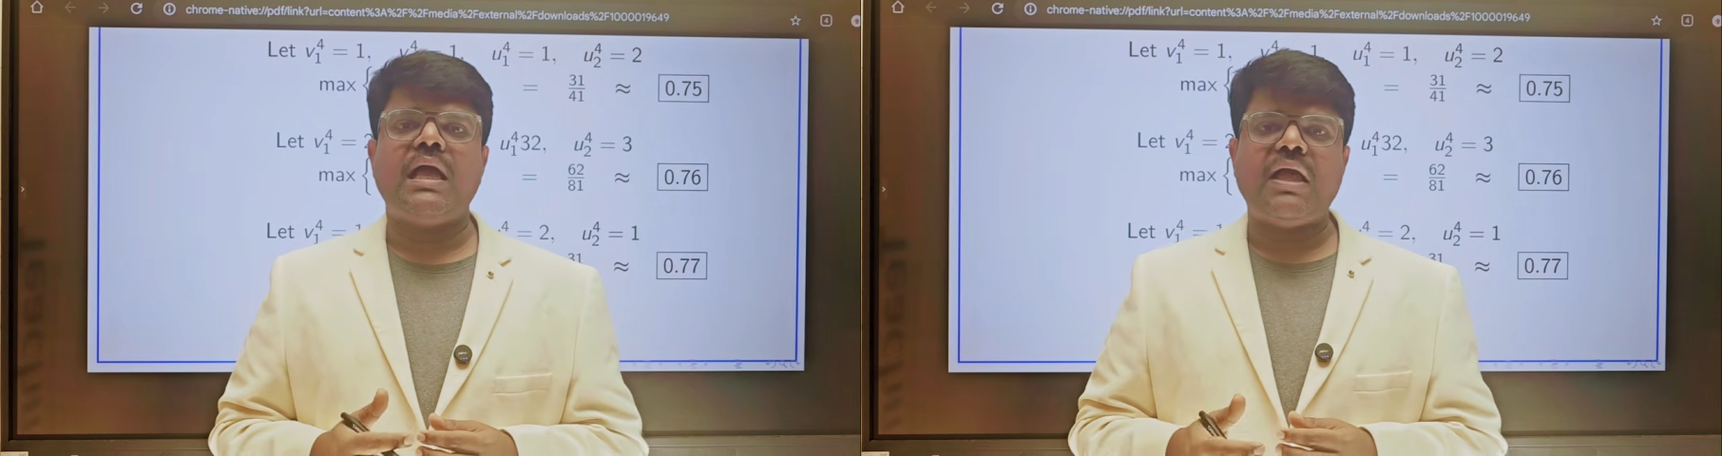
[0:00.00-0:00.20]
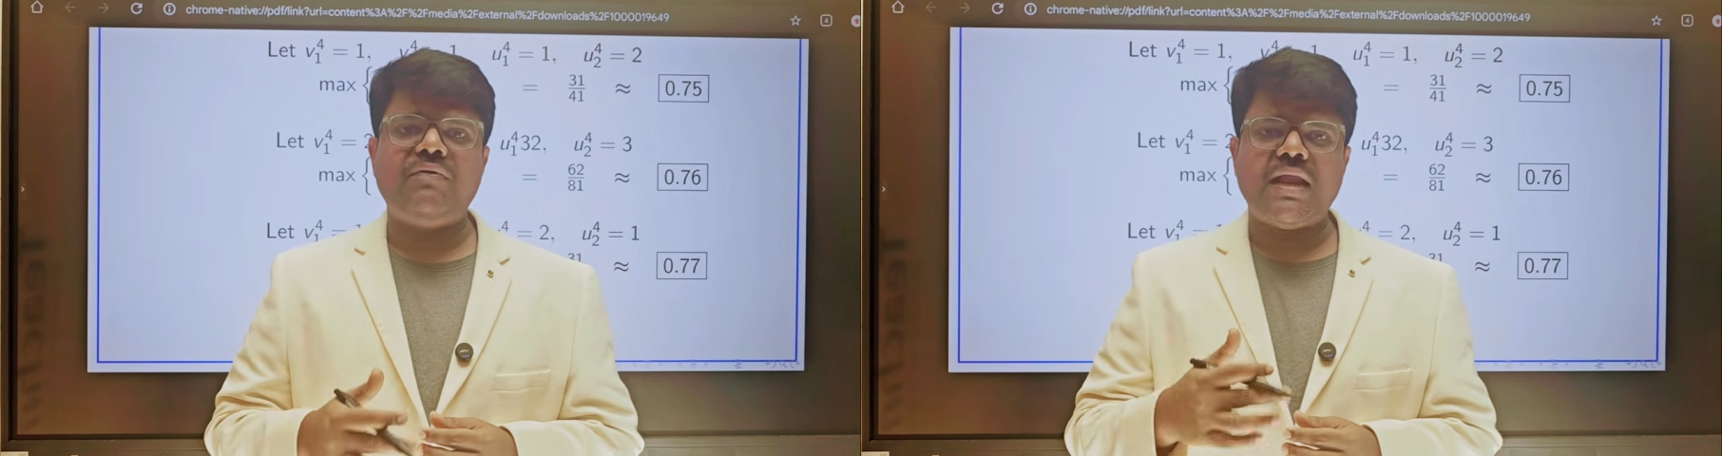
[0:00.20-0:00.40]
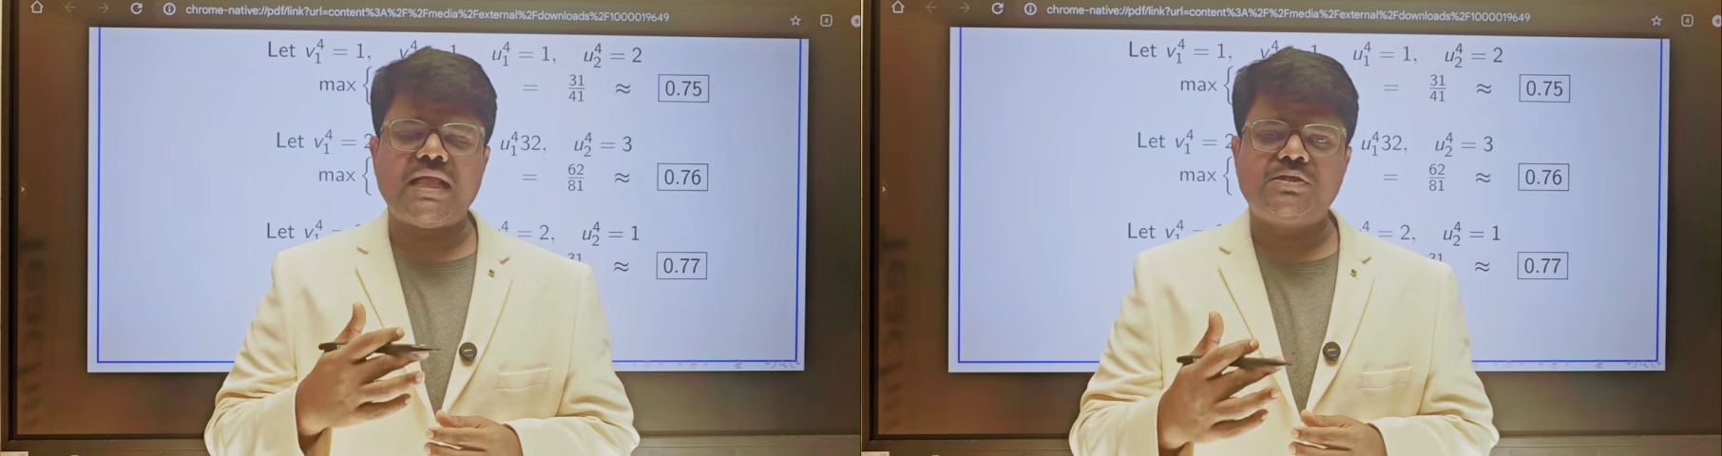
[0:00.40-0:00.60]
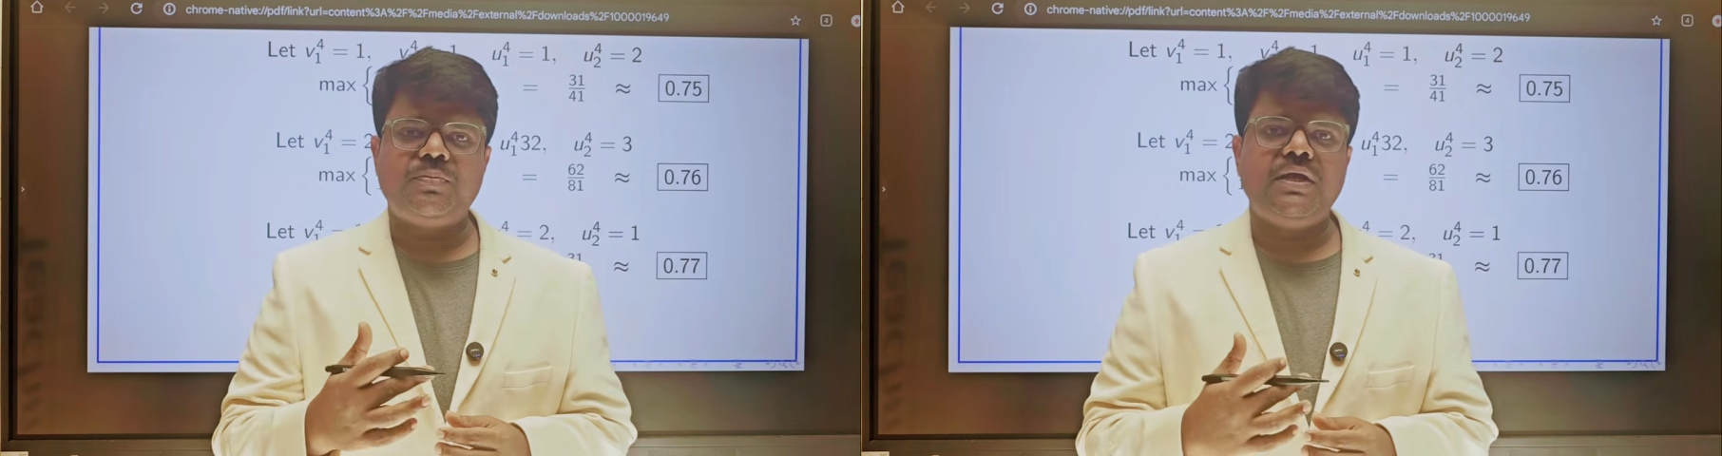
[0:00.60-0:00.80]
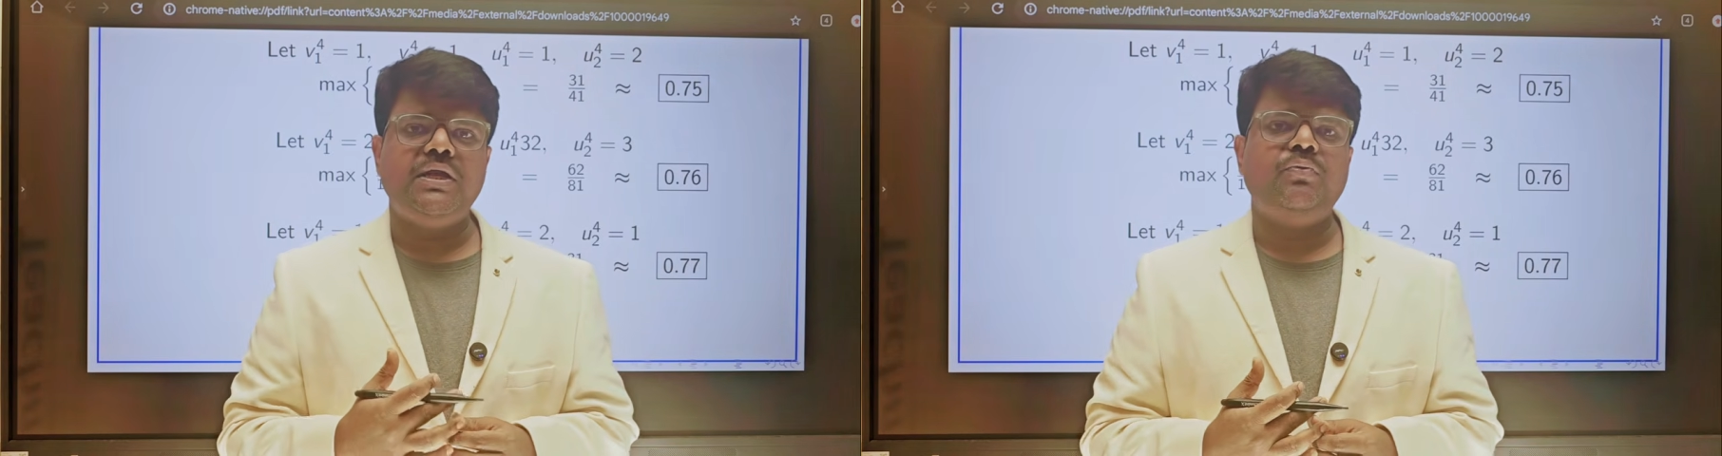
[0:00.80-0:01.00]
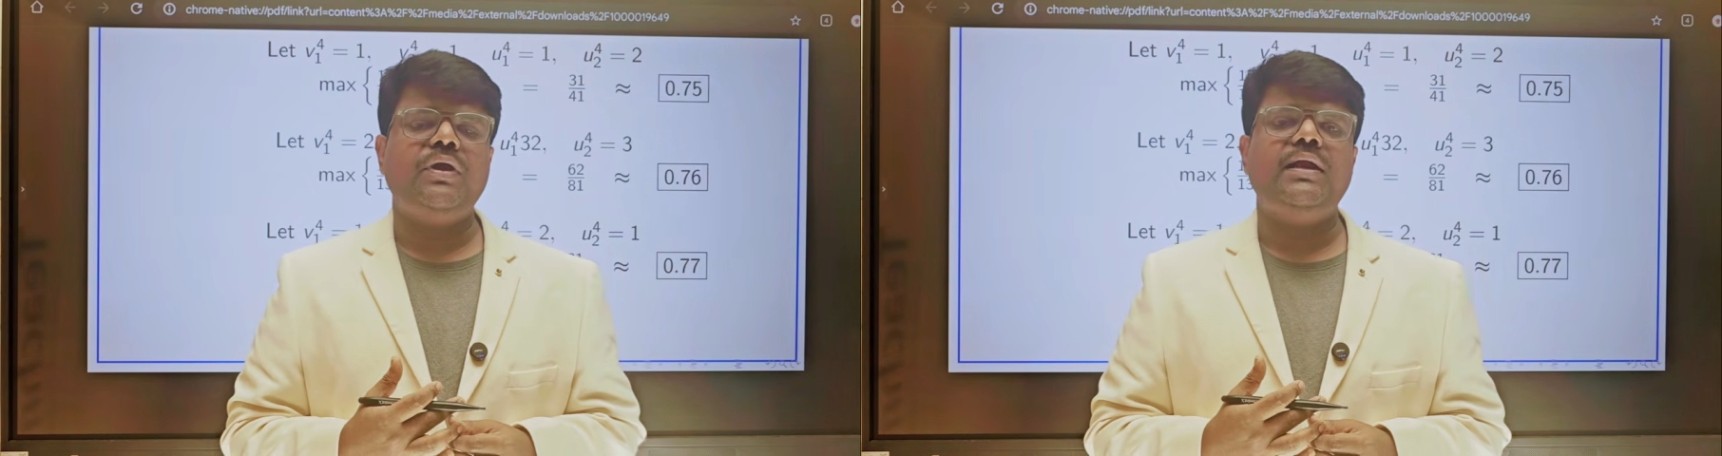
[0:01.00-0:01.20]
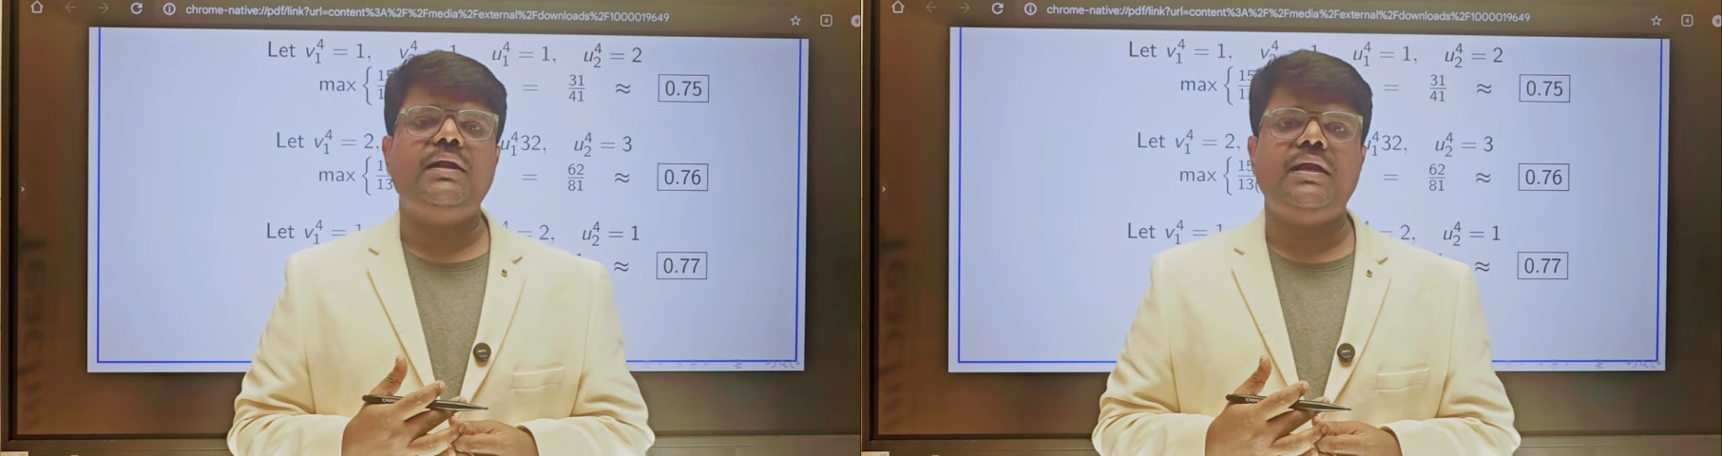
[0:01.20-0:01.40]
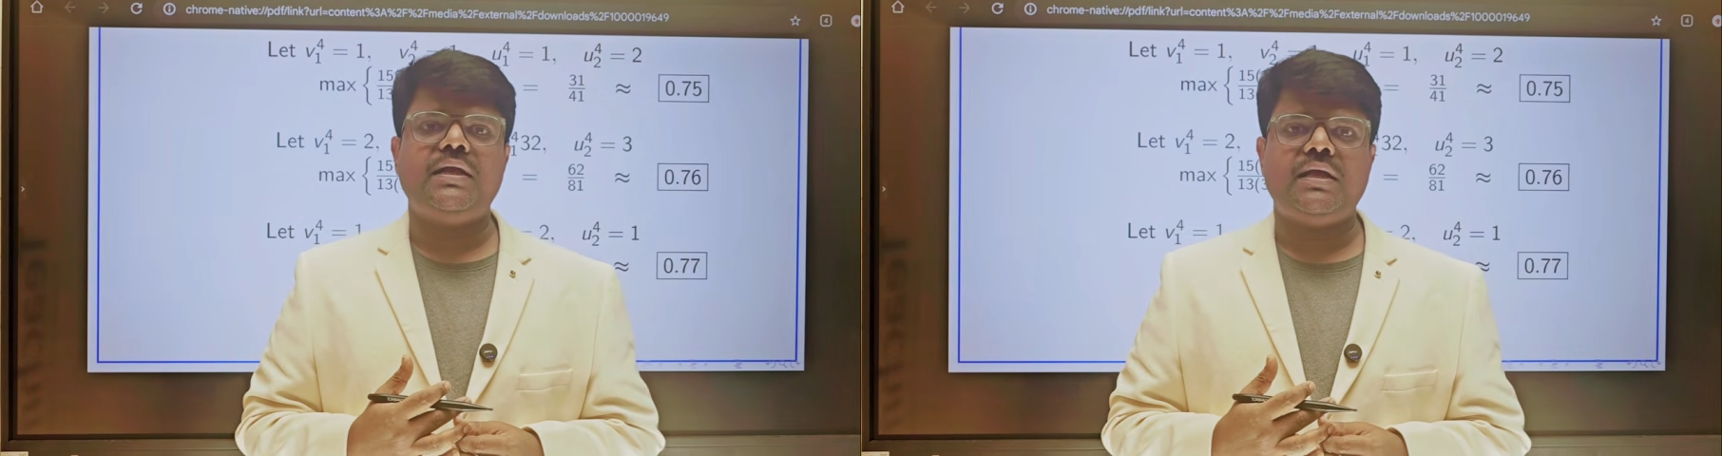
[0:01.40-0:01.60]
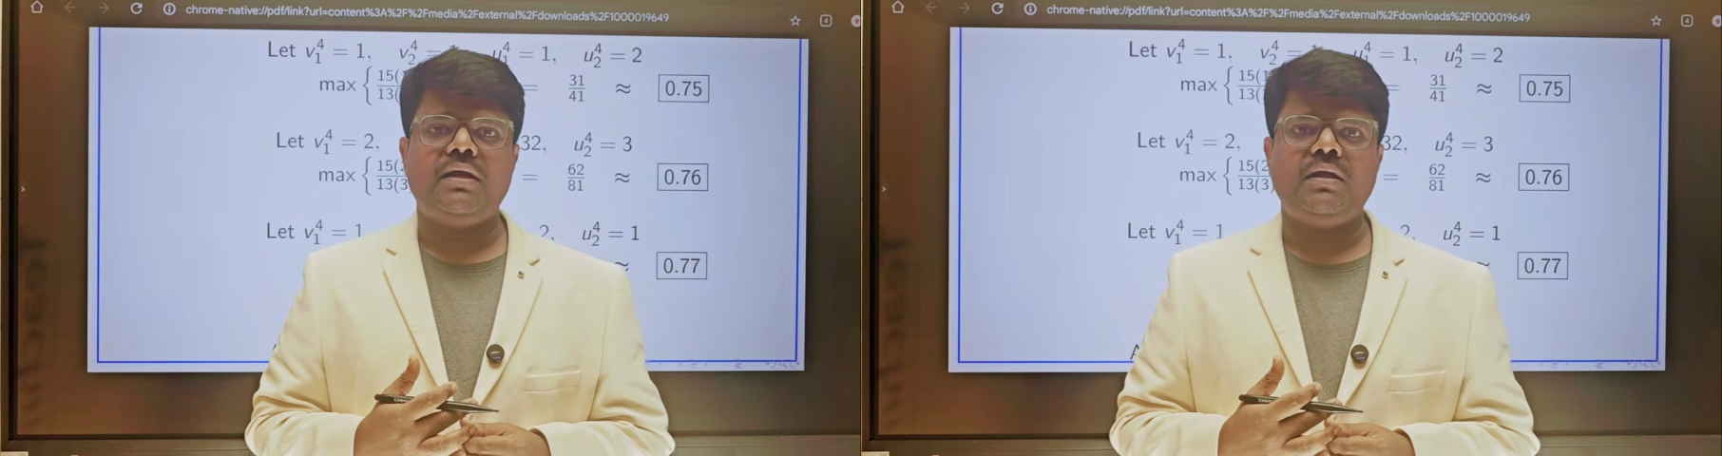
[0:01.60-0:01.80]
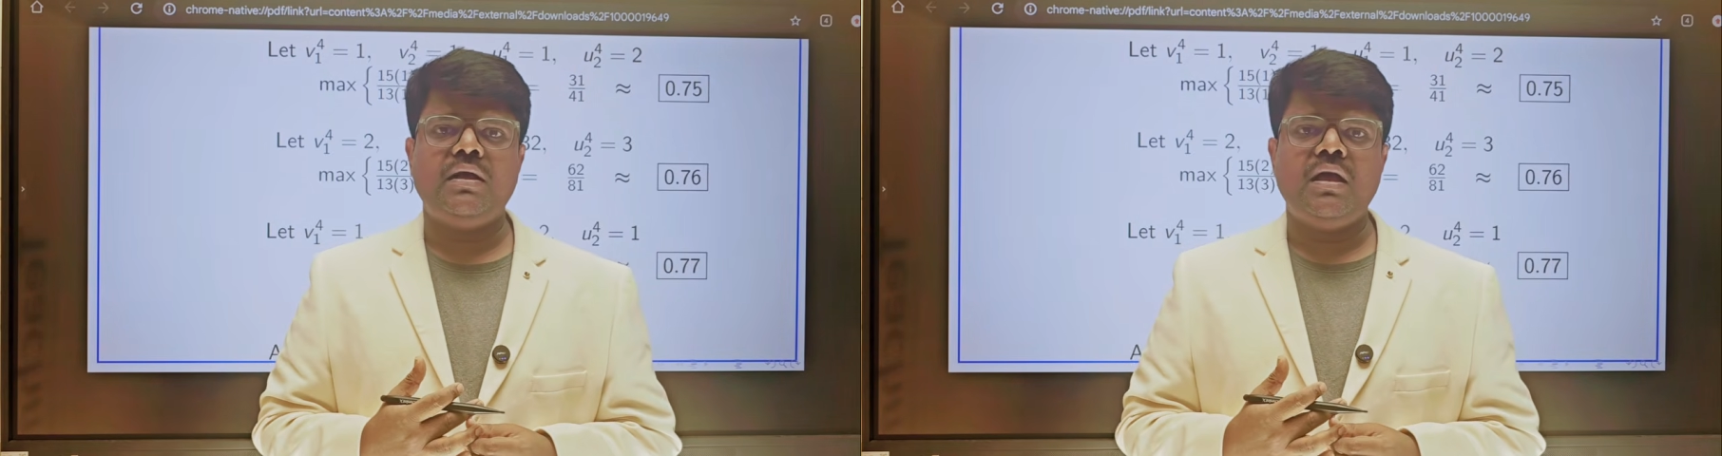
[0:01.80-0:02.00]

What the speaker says: I will explain you in detail